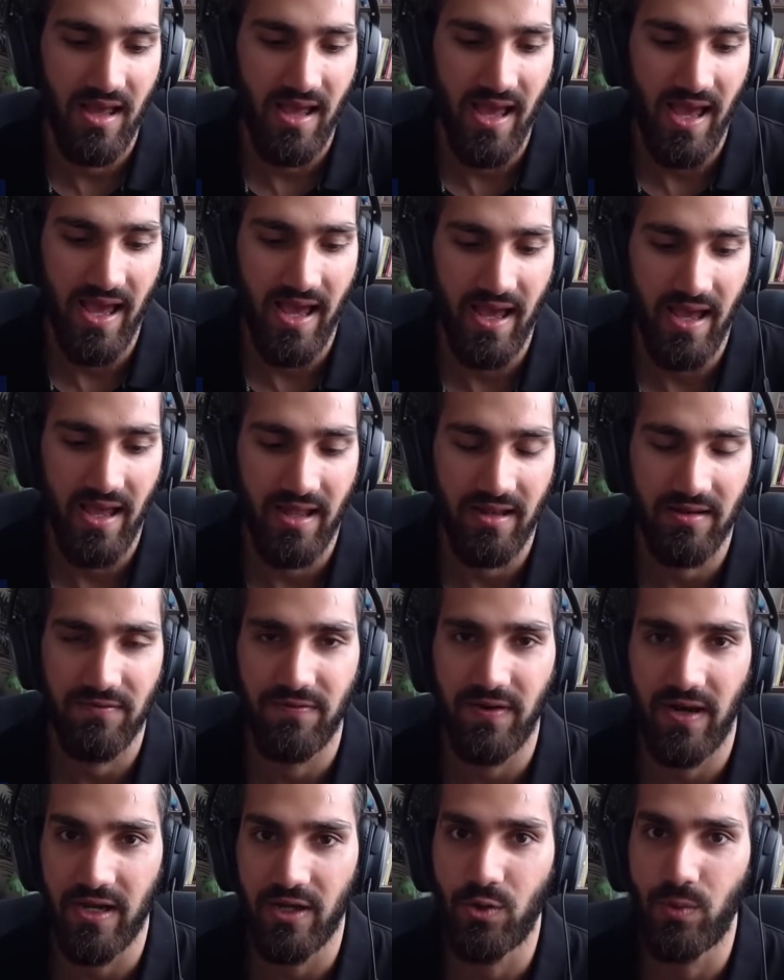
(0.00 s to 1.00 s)
and
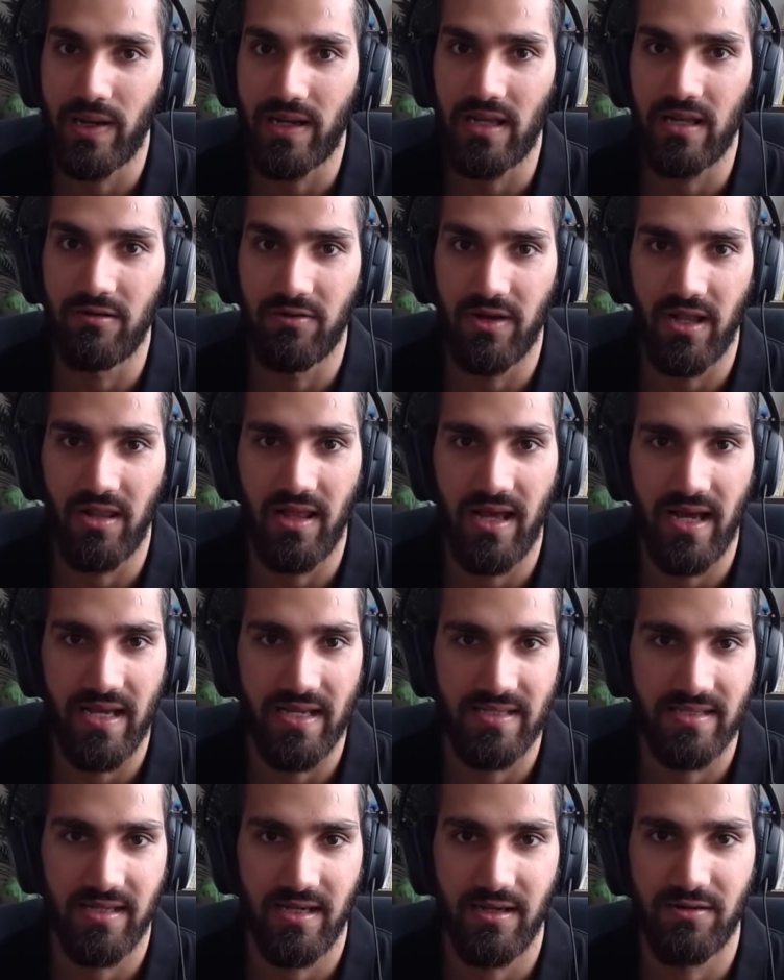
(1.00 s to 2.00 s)
very quickly
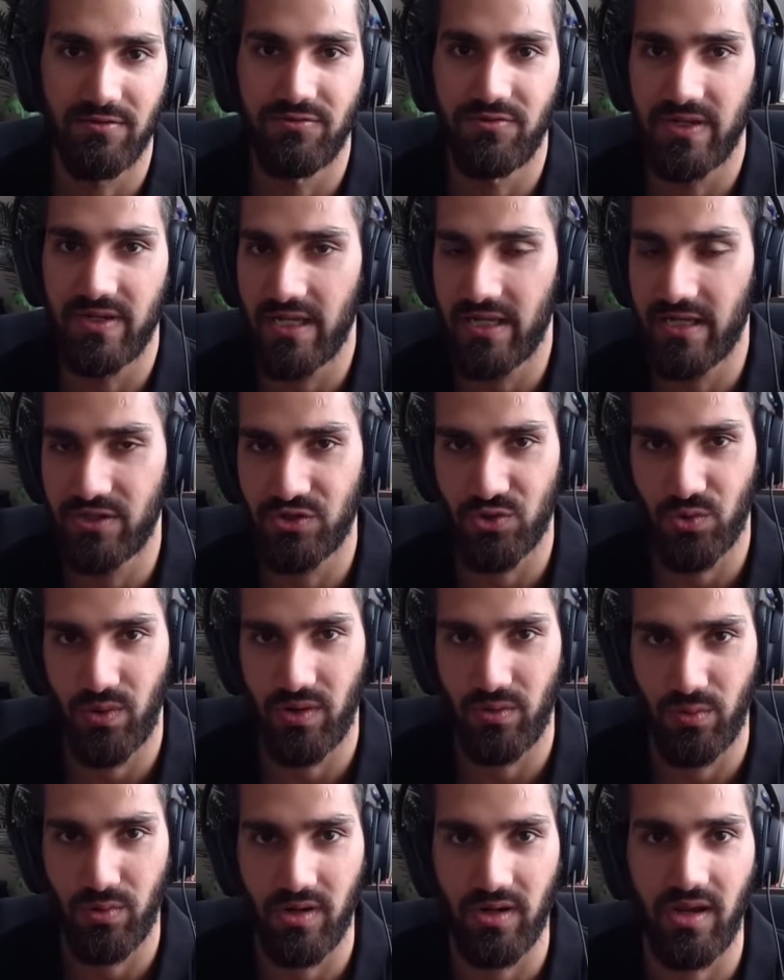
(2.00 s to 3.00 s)
realized that I really enjoy
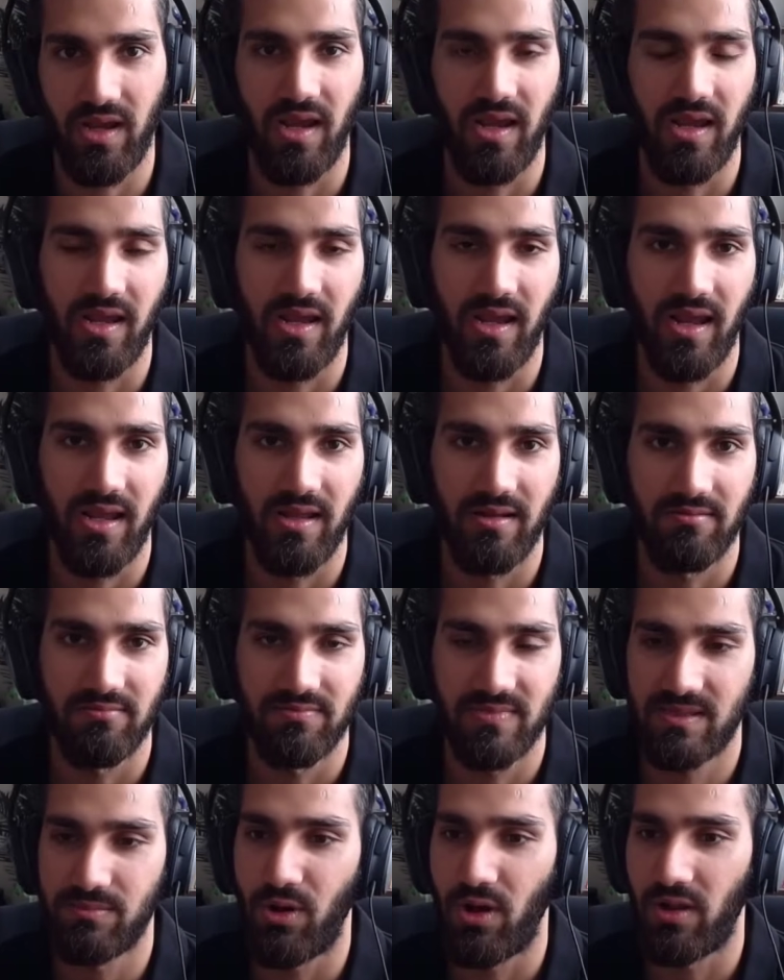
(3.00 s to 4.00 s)
working in
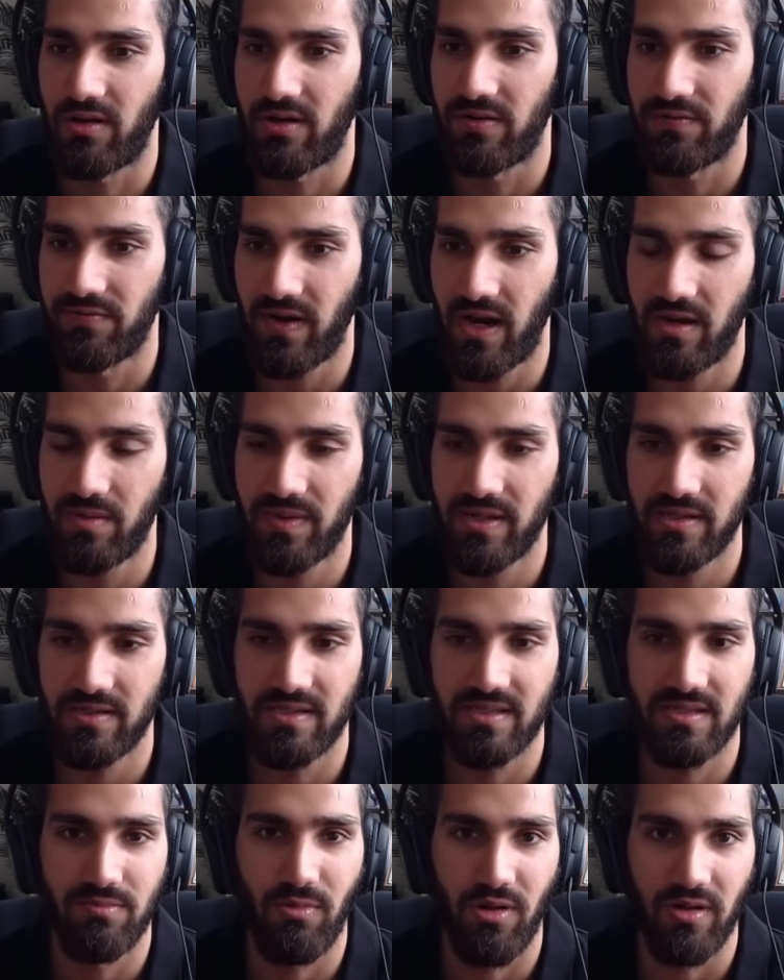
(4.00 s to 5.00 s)
smaller
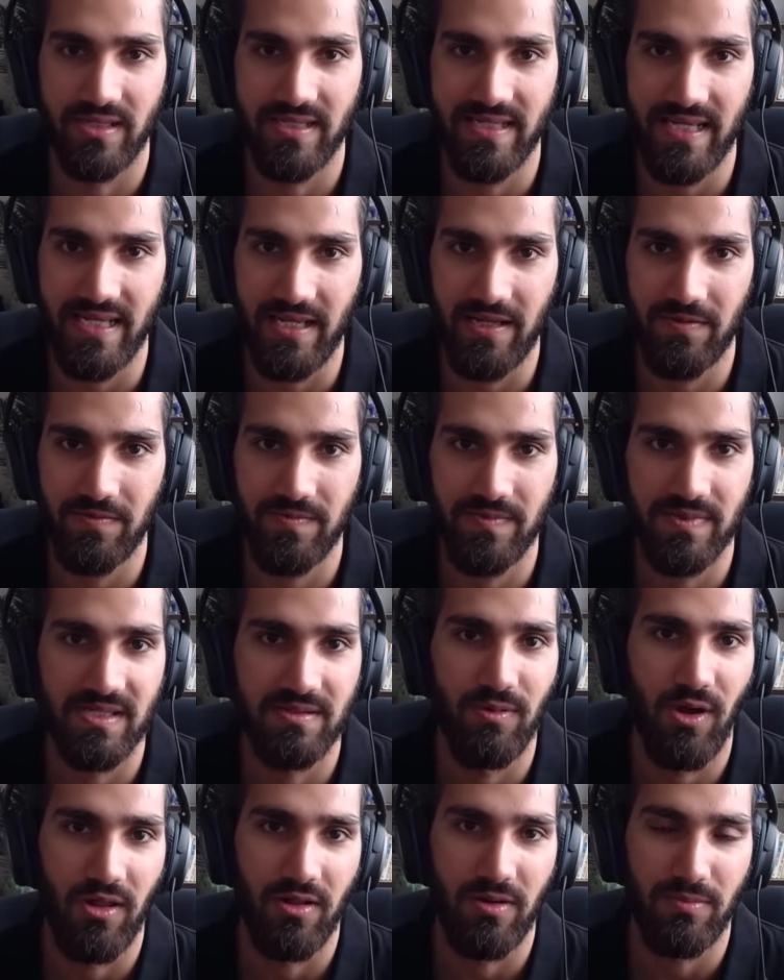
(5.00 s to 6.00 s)
environments, smaller teams,
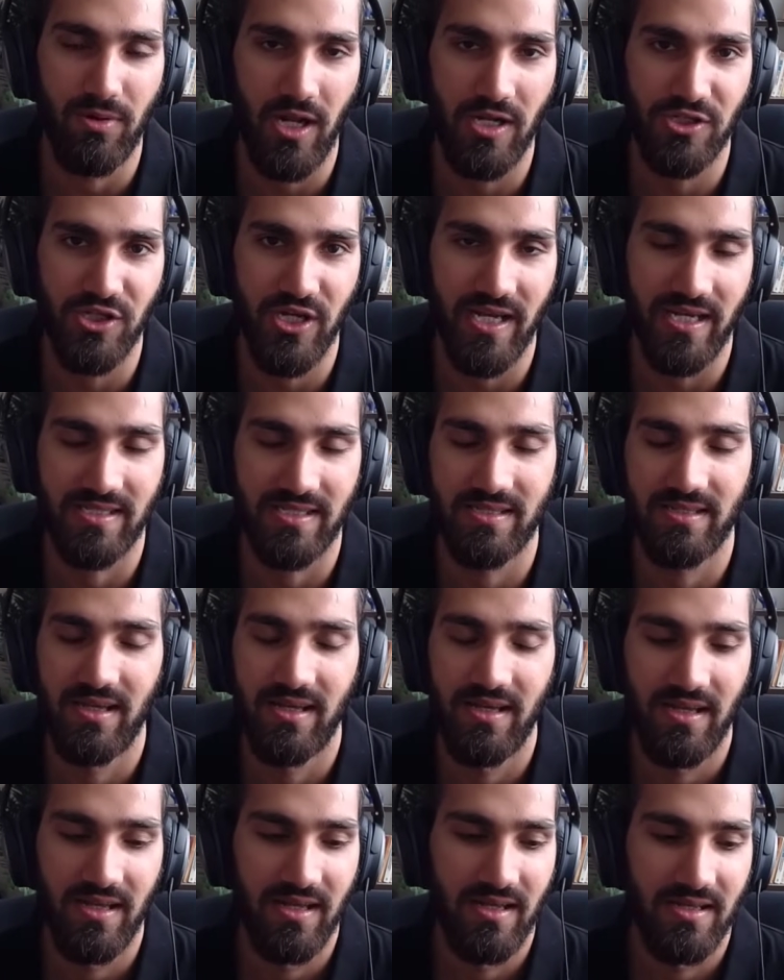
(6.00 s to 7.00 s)
smaller projects,
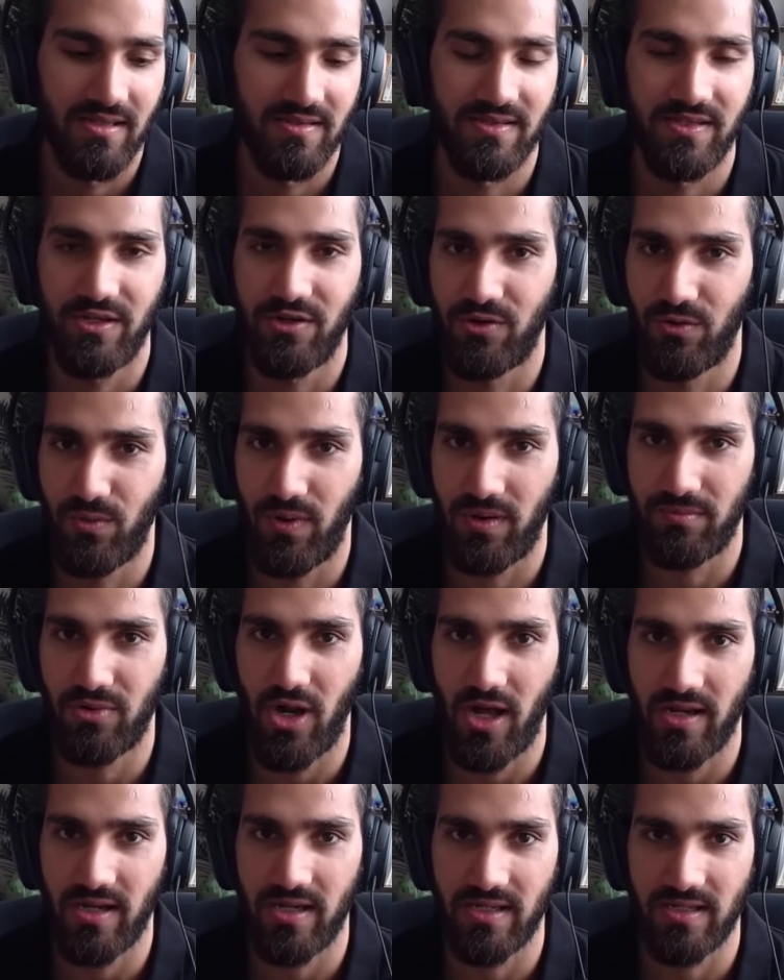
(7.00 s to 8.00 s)
0 to 1
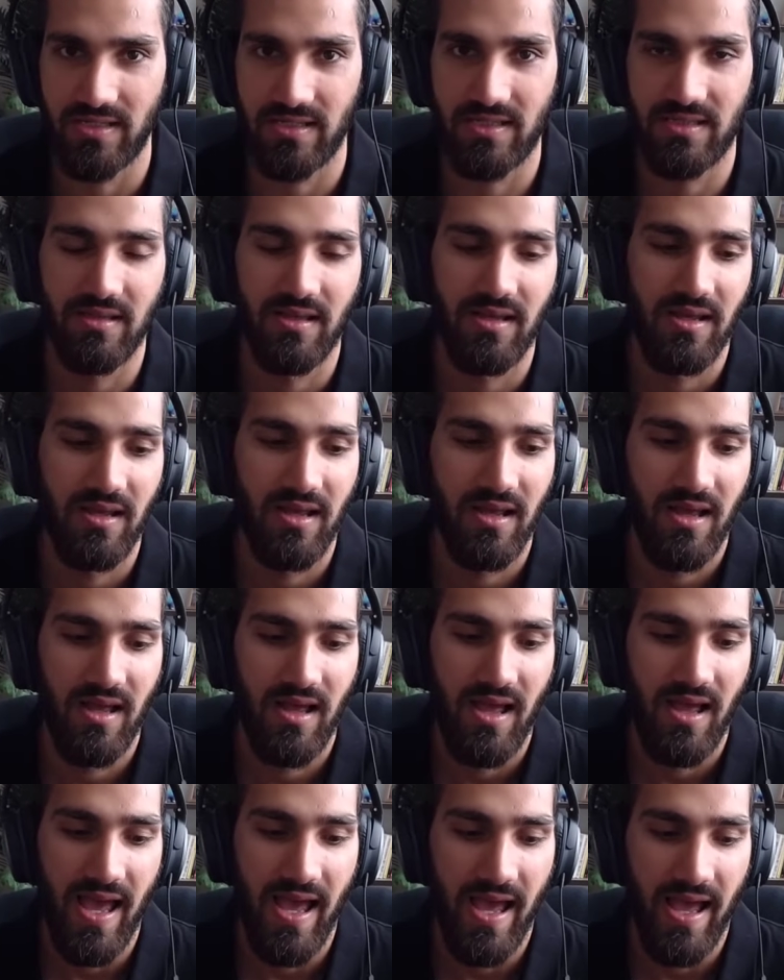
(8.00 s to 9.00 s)
products,
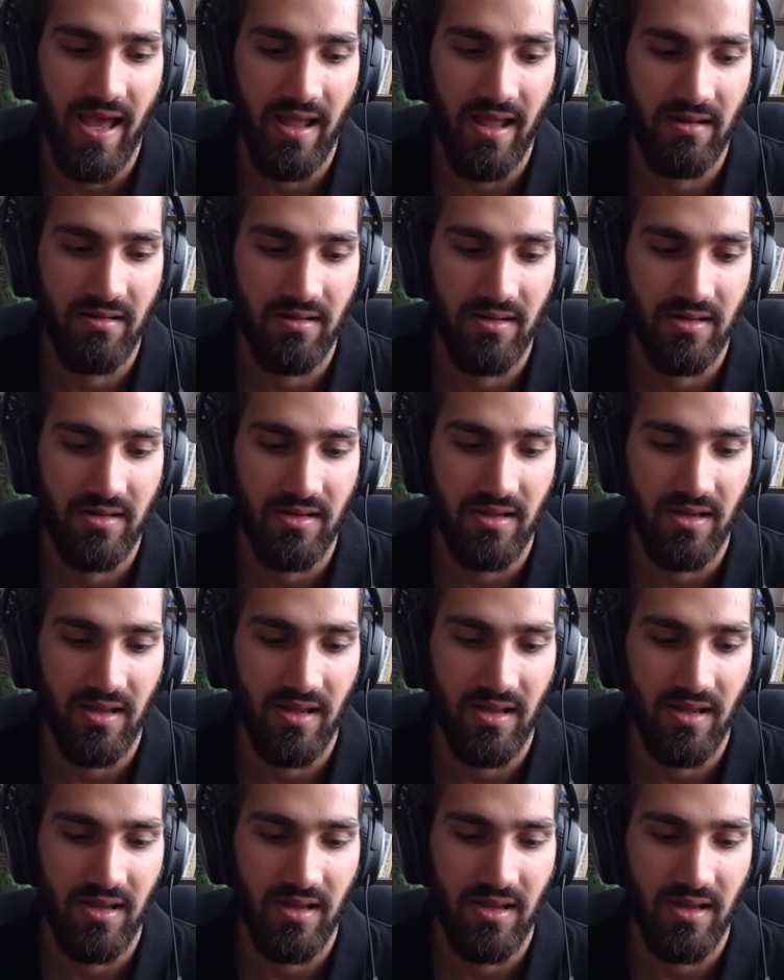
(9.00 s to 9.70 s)
and